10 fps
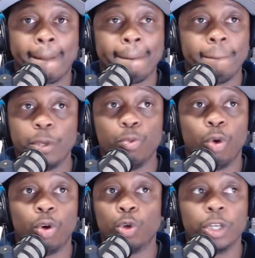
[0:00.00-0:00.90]
You
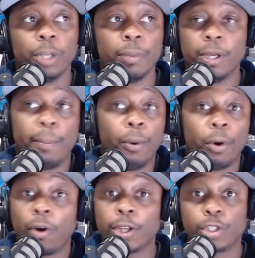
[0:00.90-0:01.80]
want Luka to be your
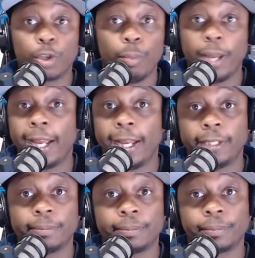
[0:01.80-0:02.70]
point guard so bad,
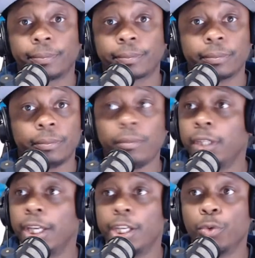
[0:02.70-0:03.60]

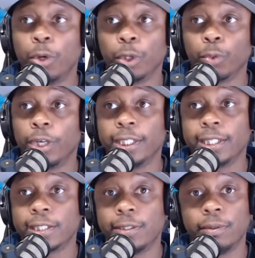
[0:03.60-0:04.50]
and you want to run this